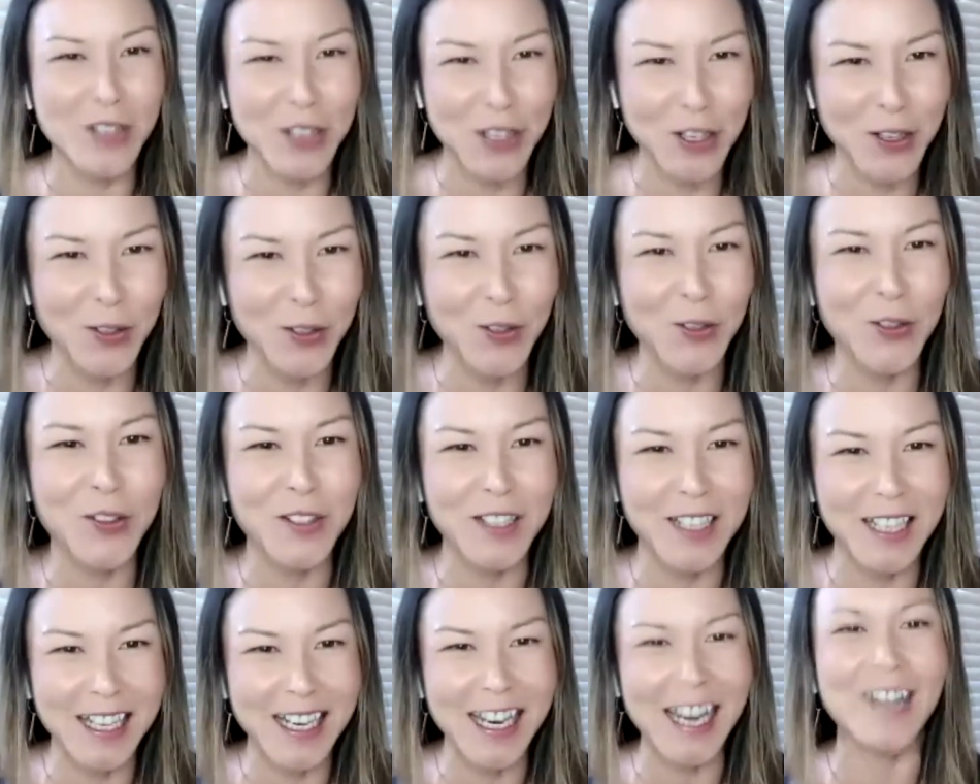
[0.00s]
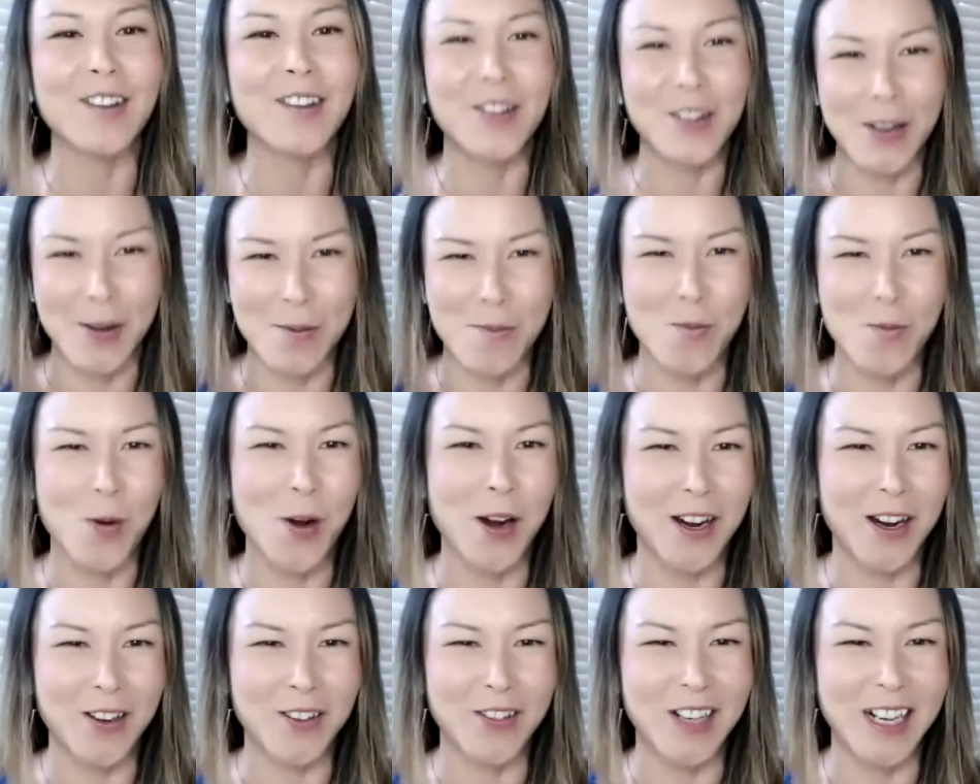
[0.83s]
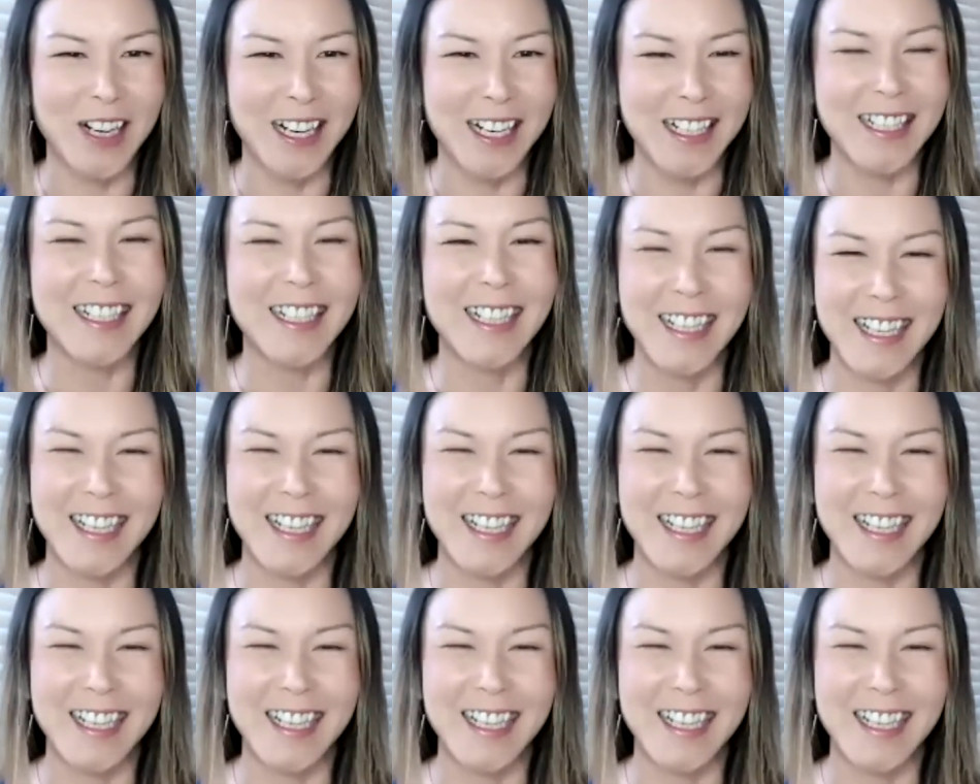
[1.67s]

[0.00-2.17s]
tears to get somewhere, right?